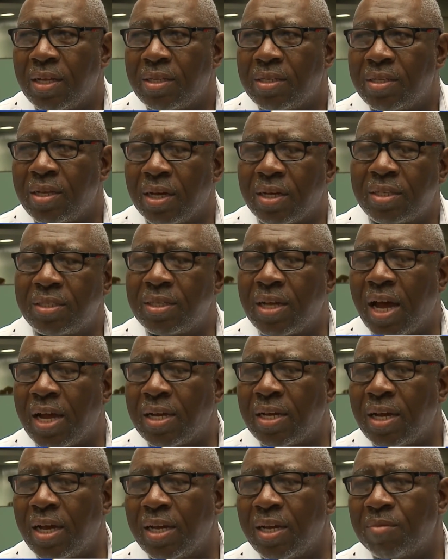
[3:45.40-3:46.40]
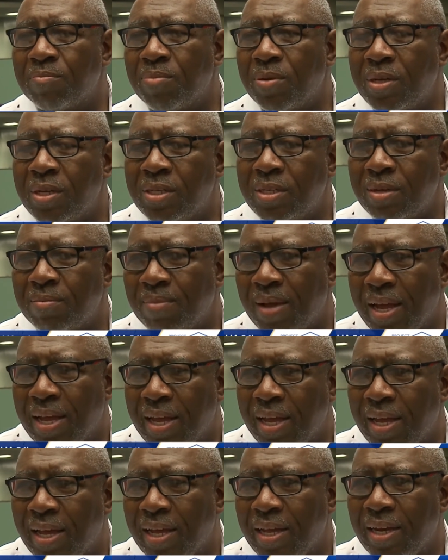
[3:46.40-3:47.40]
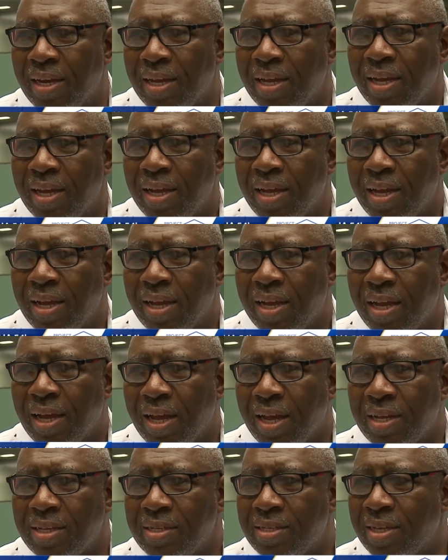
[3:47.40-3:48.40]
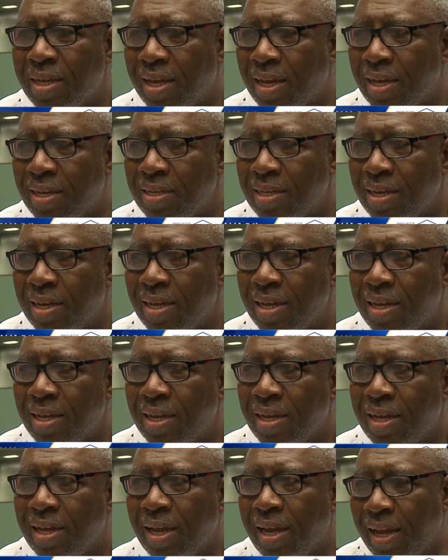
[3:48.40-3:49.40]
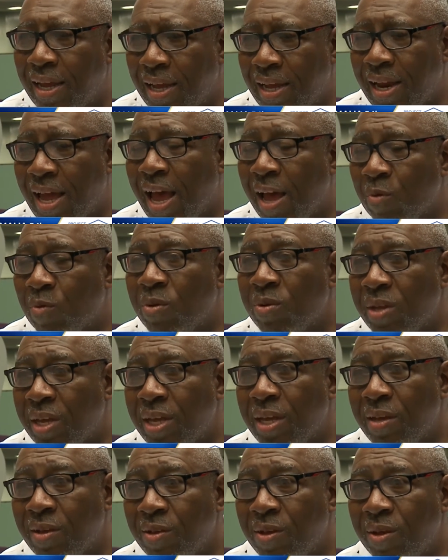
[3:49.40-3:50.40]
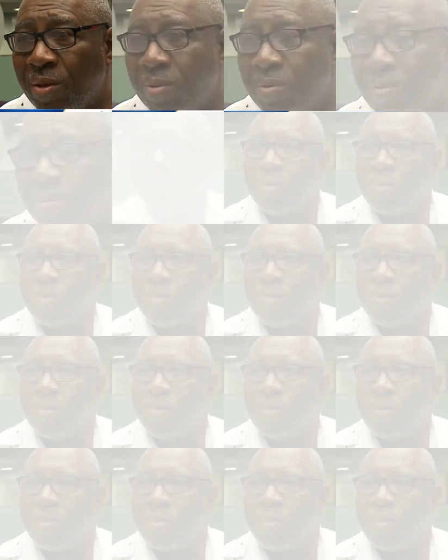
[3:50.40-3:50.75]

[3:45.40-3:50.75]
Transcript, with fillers: took a shotgun and put it to my head and said, and I will kill you.